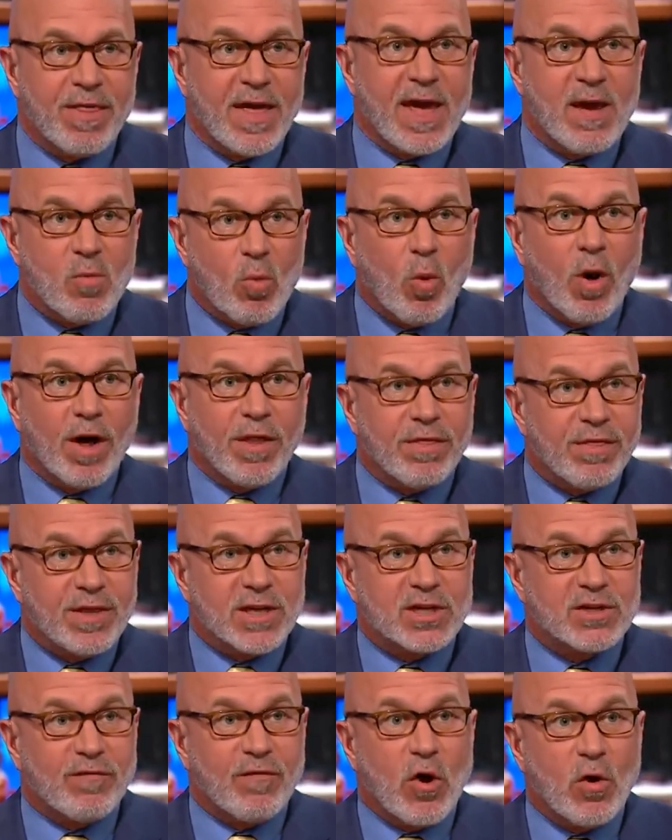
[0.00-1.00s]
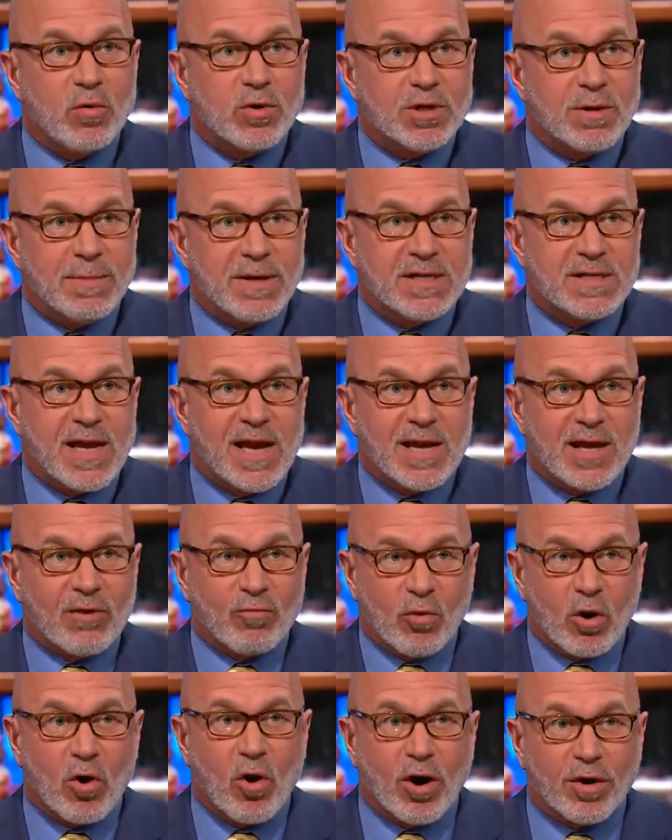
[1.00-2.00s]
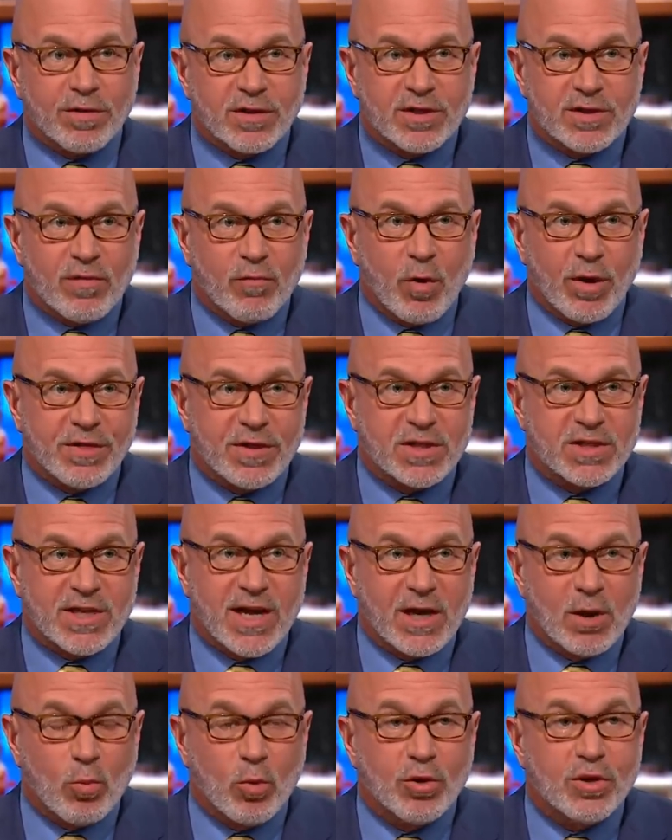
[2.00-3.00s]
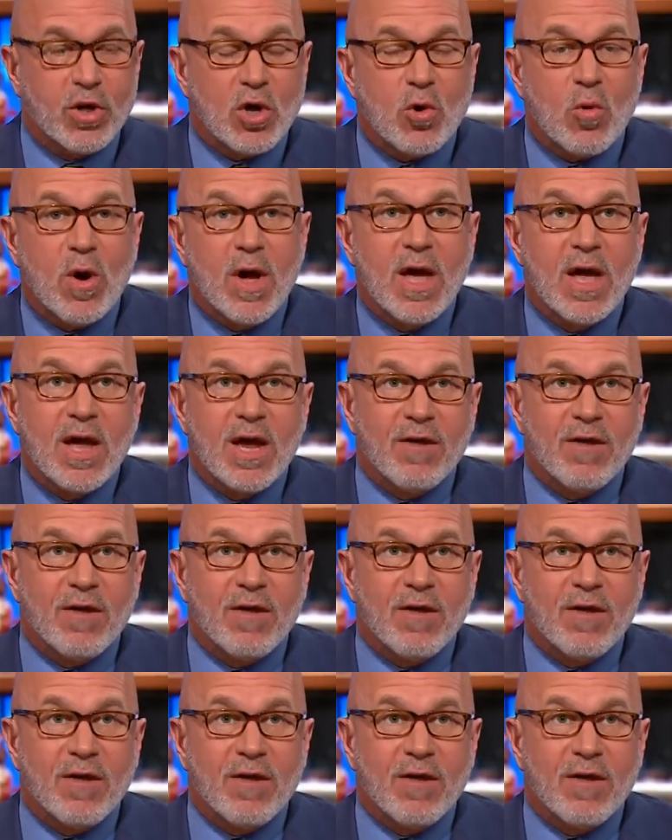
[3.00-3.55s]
They want this vote to be taken regardless of what the Senate will do.